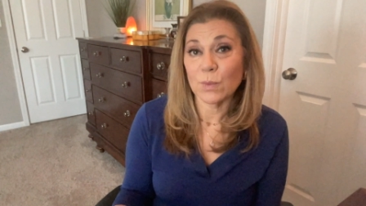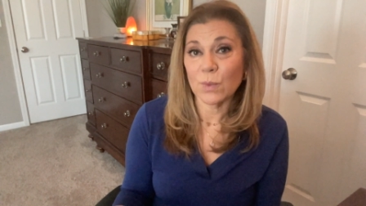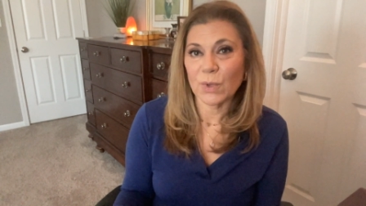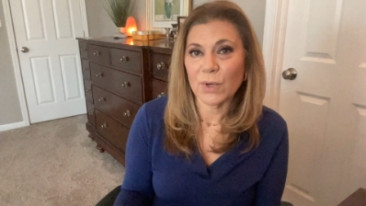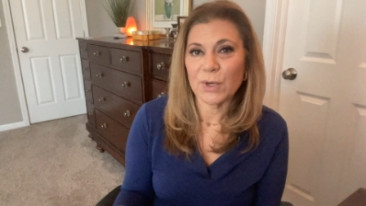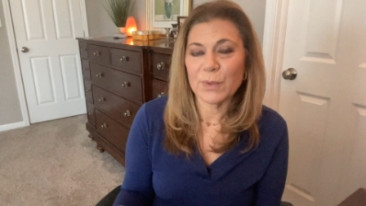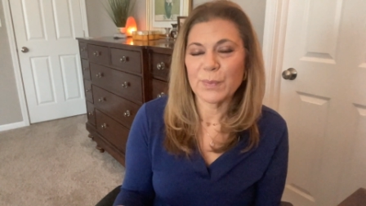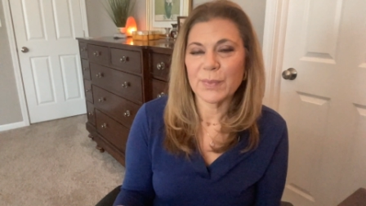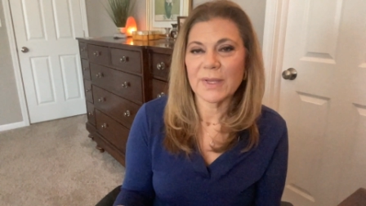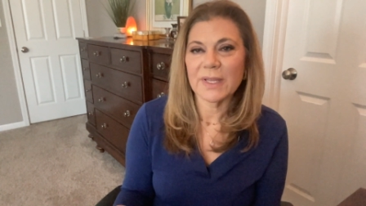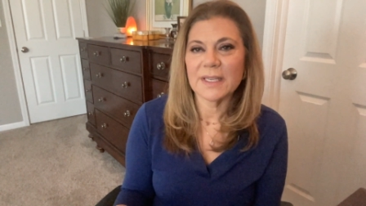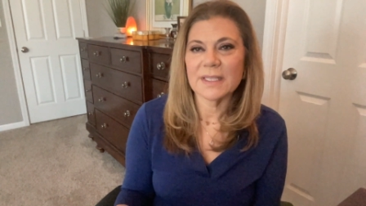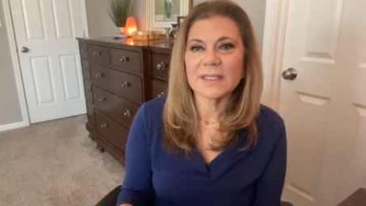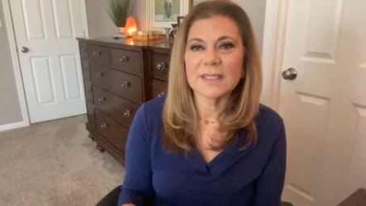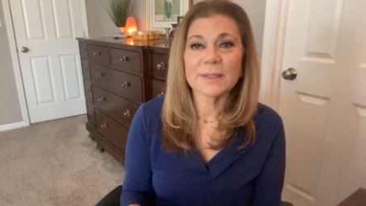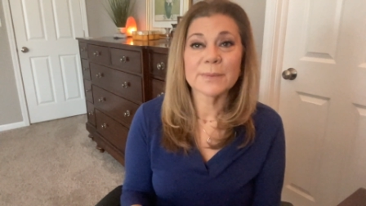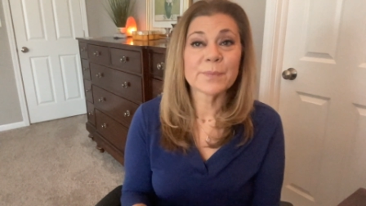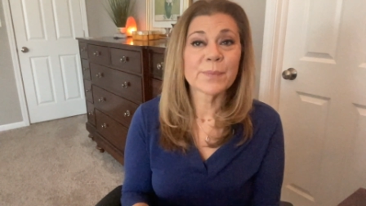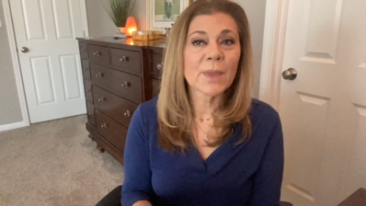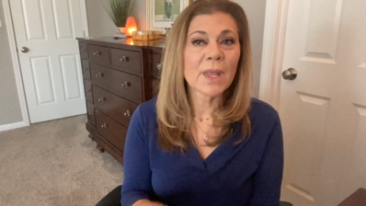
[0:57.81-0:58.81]

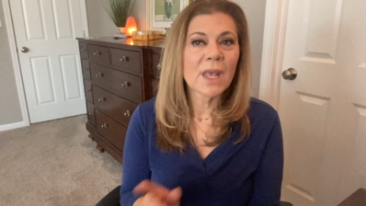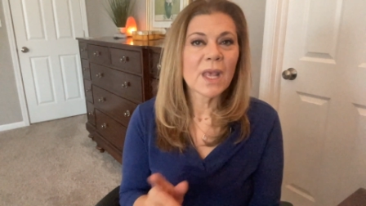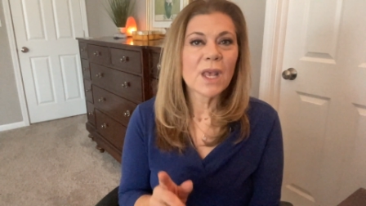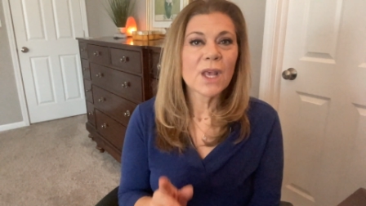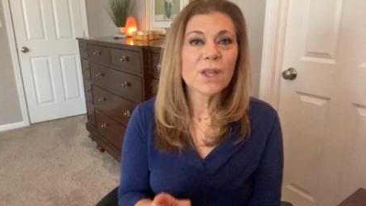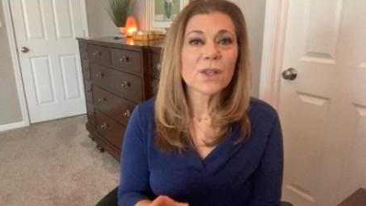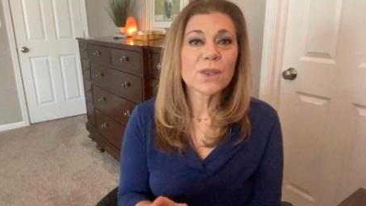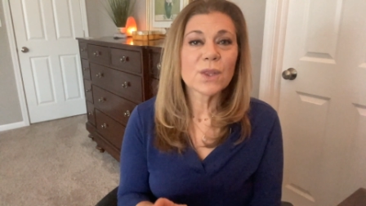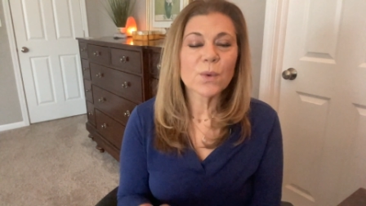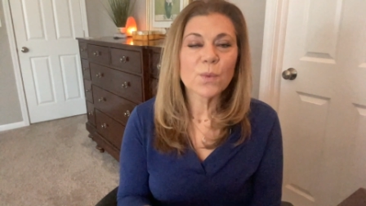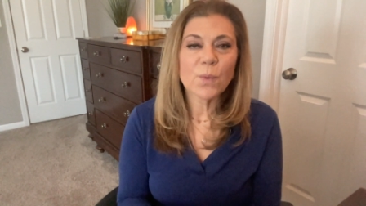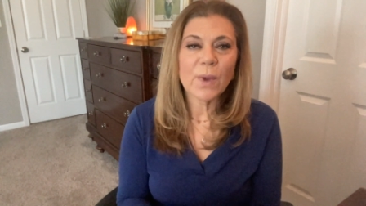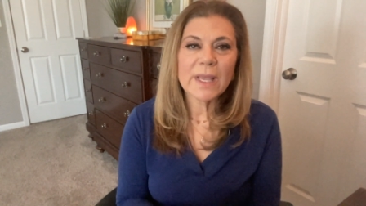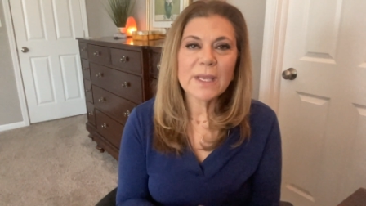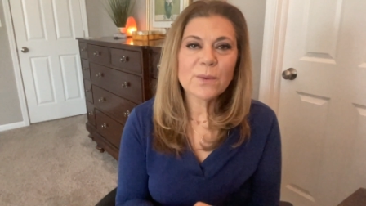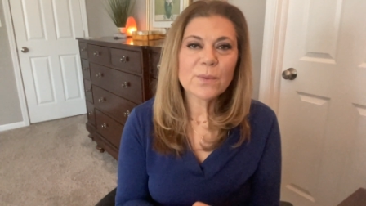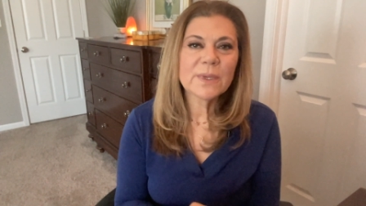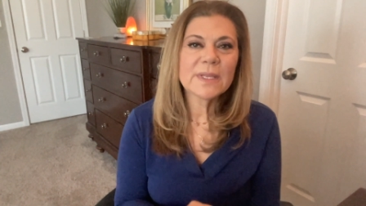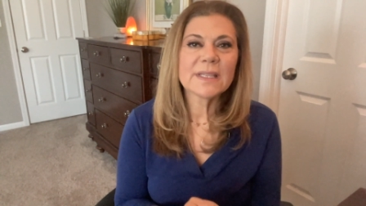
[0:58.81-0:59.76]
workplace. The way we